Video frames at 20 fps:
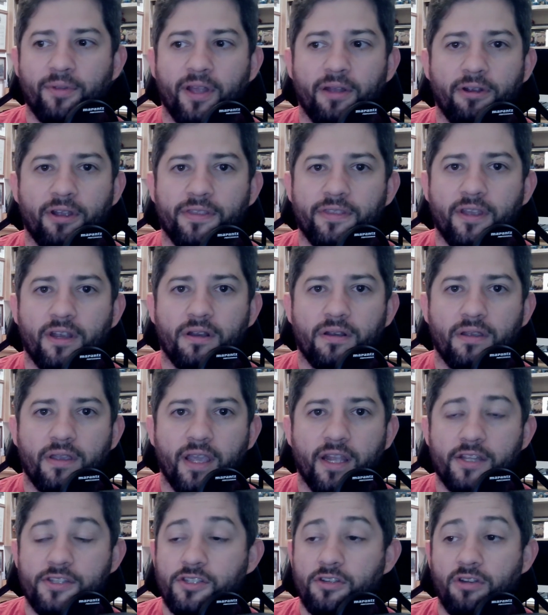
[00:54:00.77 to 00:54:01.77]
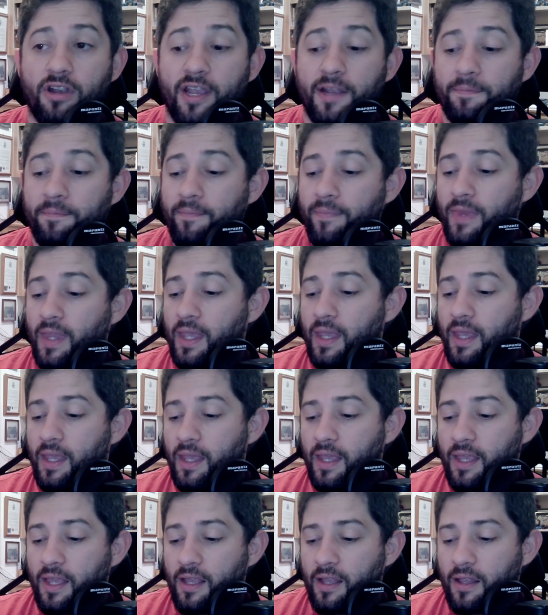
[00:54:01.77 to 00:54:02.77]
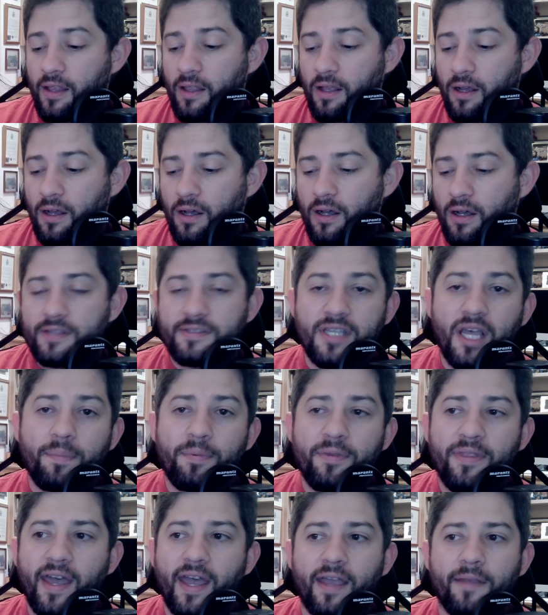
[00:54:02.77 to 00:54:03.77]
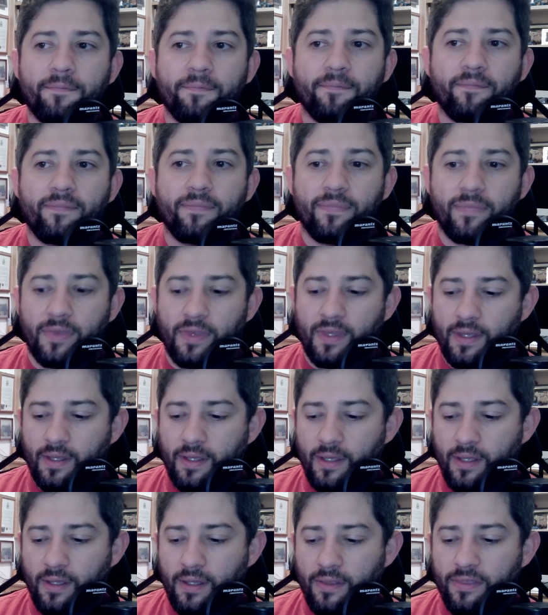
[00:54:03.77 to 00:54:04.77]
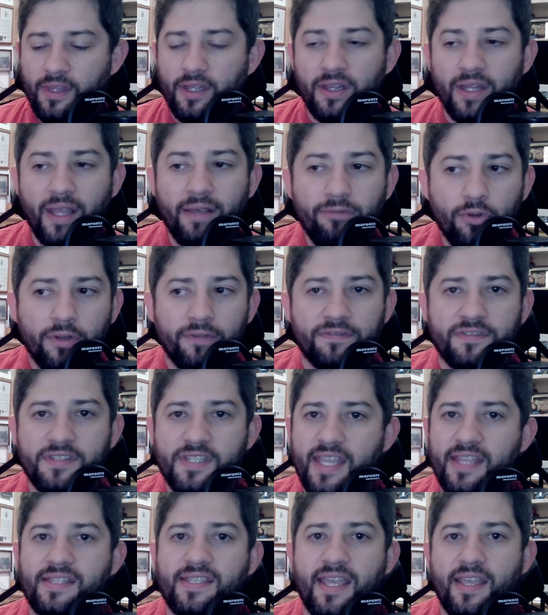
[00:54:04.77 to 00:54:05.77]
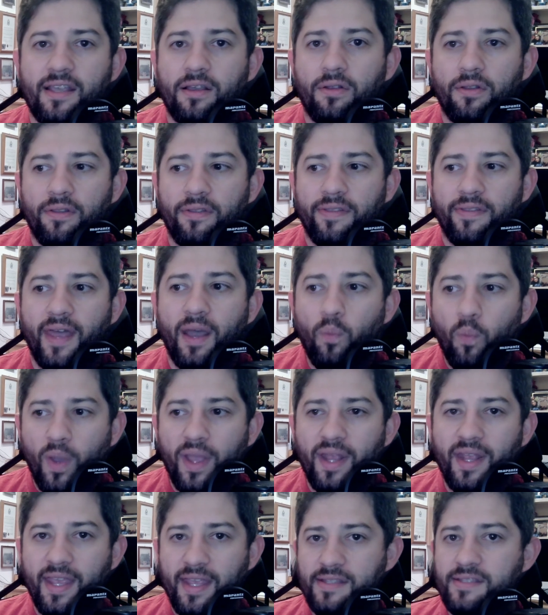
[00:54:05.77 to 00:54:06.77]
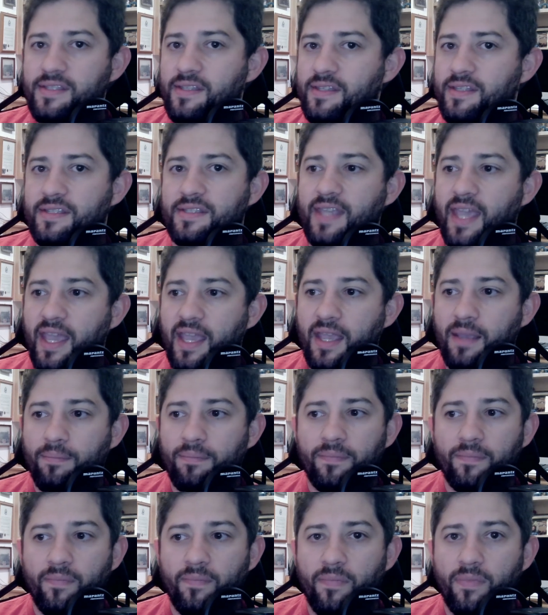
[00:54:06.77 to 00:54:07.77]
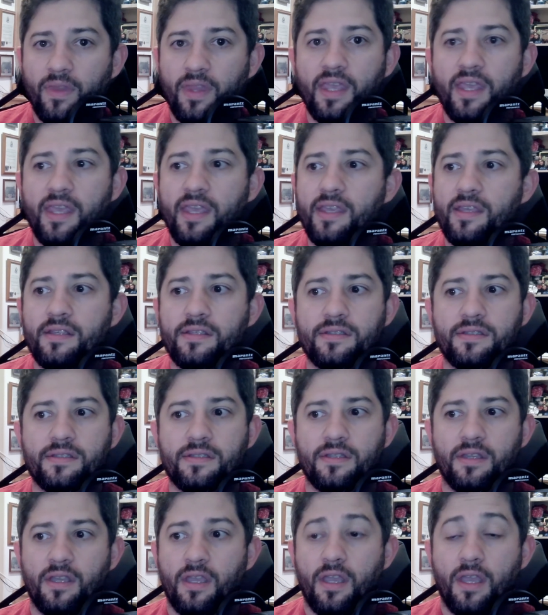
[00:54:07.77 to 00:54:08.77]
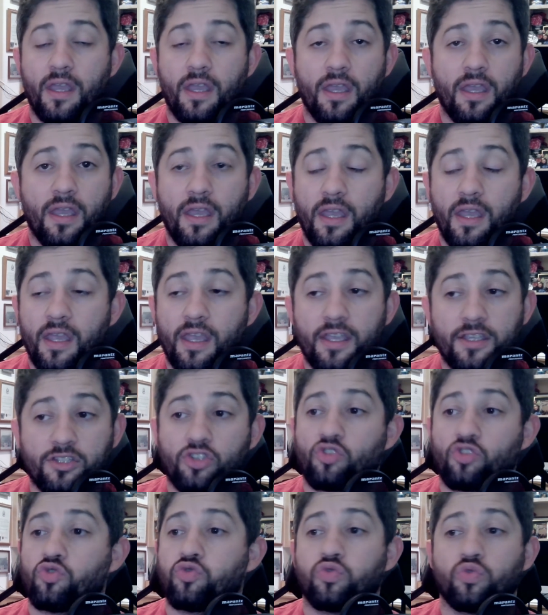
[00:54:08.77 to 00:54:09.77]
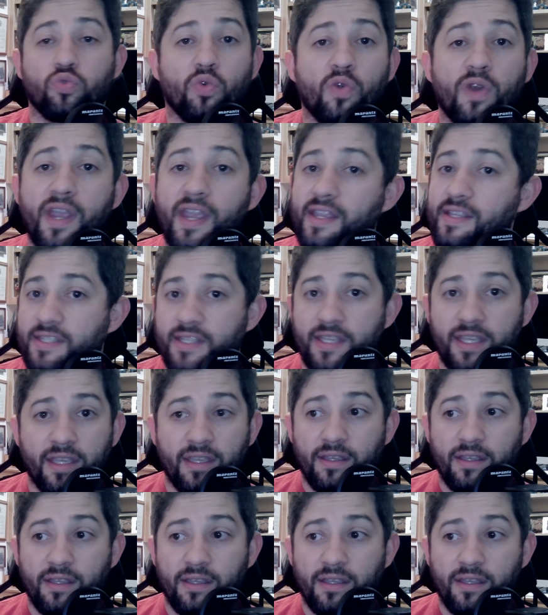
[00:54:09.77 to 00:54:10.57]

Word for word: right there. And it's great. On top of that, the level of detail that went into this game is... is crazy.